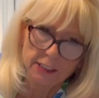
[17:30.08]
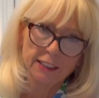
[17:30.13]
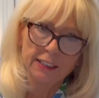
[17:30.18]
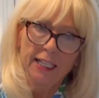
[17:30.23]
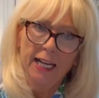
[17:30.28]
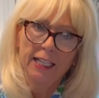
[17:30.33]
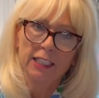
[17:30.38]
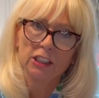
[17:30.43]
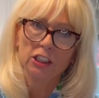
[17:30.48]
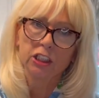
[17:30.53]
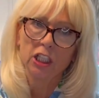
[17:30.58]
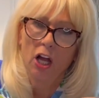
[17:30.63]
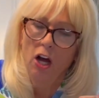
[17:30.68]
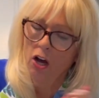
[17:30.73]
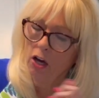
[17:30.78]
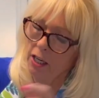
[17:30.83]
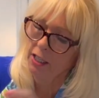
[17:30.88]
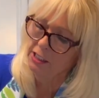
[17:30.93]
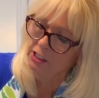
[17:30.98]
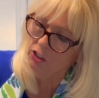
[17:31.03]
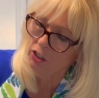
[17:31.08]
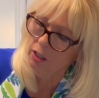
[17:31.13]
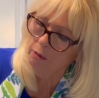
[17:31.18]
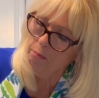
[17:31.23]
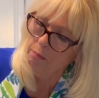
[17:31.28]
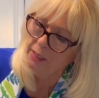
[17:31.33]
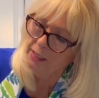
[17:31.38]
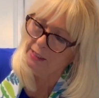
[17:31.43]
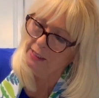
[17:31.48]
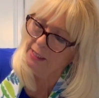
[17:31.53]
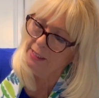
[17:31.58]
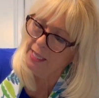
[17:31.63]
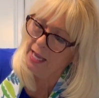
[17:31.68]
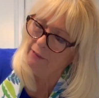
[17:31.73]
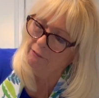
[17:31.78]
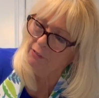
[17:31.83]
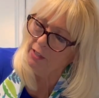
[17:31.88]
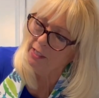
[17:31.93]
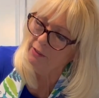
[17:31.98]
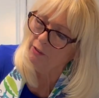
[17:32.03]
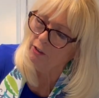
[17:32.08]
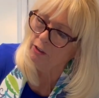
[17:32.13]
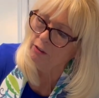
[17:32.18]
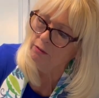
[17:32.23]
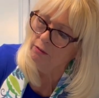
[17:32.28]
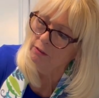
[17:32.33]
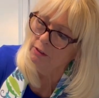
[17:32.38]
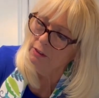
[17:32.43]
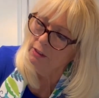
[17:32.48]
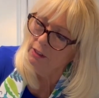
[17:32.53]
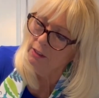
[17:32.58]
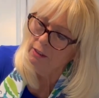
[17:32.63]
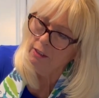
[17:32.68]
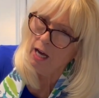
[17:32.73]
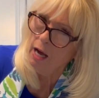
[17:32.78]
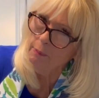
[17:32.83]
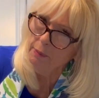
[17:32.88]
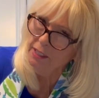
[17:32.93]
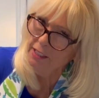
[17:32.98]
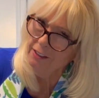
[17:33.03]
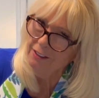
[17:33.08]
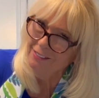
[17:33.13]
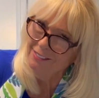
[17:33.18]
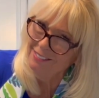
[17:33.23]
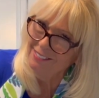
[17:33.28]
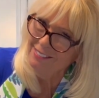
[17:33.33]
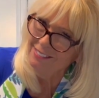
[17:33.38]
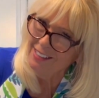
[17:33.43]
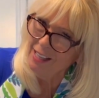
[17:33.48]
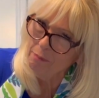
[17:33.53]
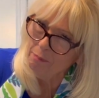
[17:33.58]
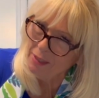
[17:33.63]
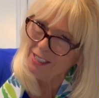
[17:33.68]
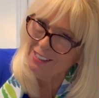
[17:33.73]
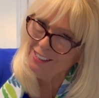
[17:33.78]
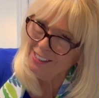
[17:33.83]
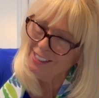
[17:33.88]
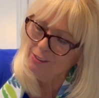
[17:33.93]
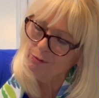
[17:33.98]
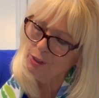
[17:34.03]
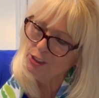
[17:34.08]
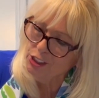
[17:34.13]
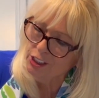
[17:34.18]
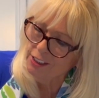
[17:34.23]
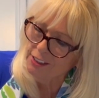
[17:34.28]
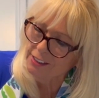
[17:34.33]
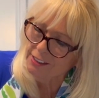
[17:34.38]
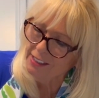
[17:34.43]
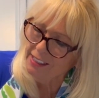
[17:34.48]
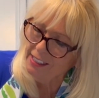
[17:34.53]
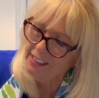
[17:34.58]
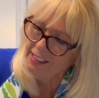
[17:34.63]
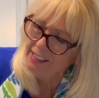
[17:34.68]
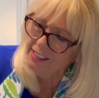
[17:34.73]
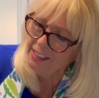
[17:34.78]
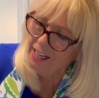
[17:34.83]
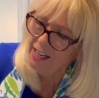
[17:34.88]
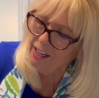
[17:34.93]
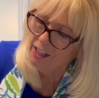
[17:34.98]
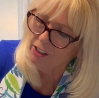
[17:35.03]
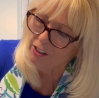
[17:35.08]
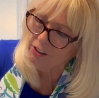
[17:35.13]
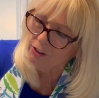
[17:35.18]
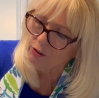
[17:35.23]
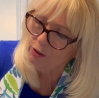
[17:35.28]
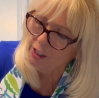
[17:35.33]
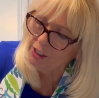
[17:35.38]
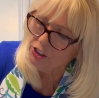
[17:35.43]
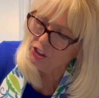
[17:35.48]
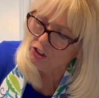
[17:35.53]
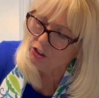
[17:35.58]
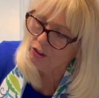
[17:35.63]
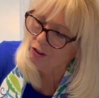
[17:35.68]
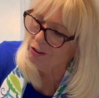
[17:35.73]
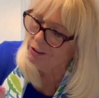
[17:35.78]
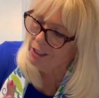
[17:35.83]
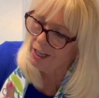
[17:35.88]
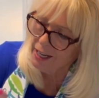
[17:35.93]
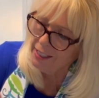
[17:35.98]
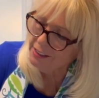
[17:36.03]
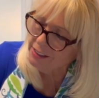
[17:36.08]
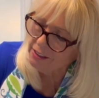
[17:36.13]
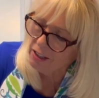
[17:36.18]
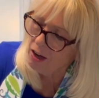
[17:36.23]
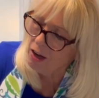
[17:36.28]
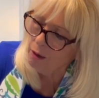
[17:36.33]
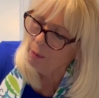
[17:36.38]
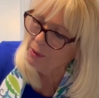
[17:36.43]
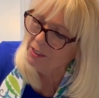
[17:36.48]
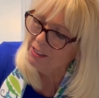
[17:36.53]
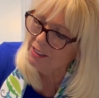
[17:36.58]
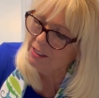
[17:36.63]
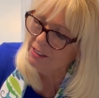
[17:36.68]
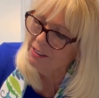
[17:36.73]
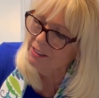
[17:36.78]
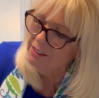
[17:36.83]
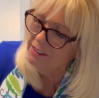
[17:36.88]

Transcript: take us long. It's going to mix in that flavor. I mean, that mix-in, which is the crushed or diced almonds.